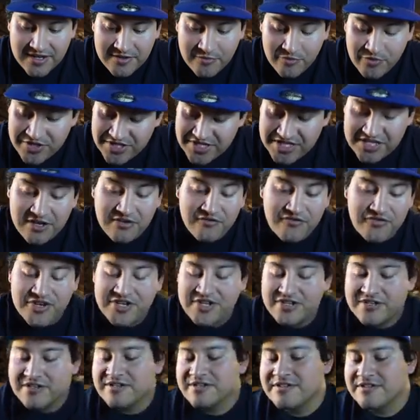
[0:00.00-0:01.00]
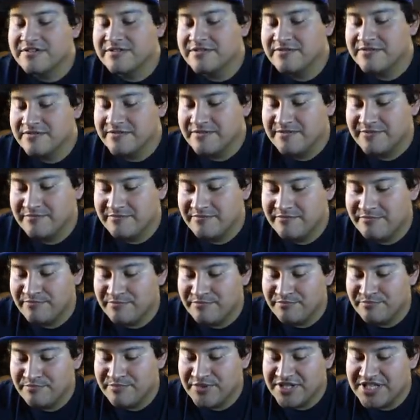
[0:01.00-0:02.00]
With silvering.
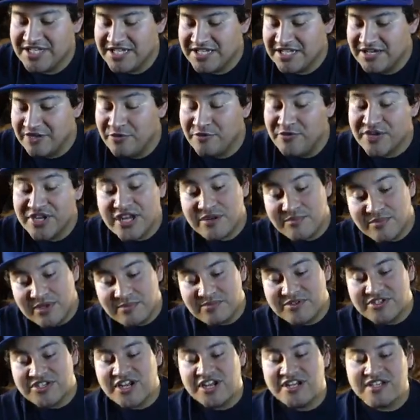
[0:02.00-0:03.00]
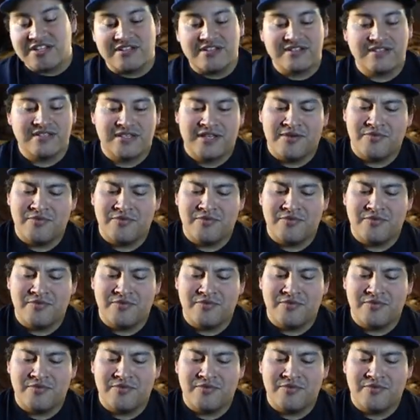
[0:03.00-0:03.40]
But still, we got a baby shiny.